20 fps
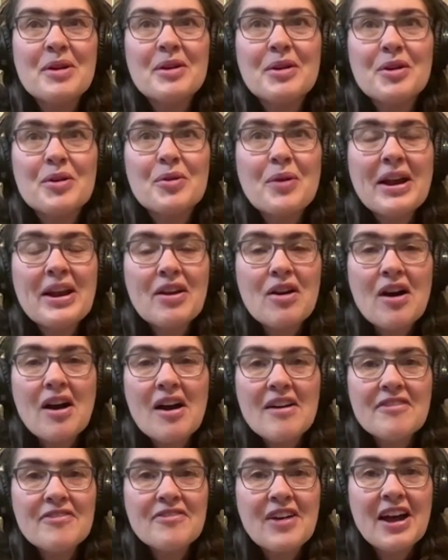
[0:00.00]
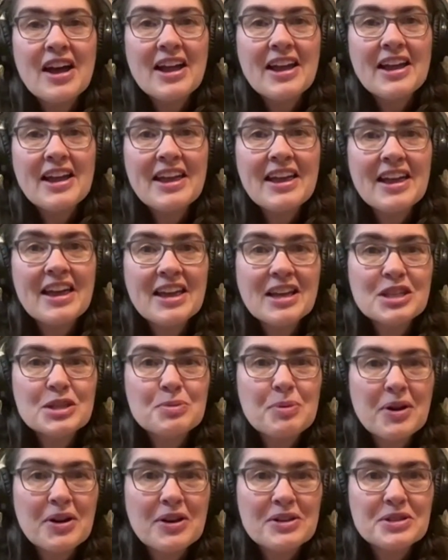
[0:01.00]
um, you know, right off, I
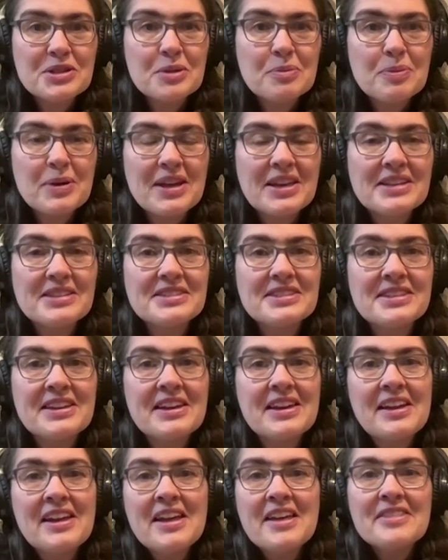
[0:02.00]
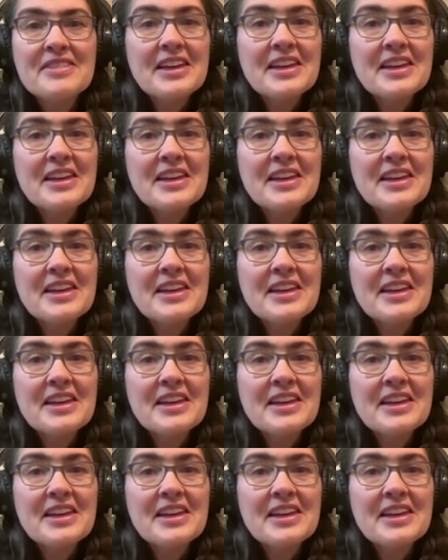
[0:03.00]
experienced a peace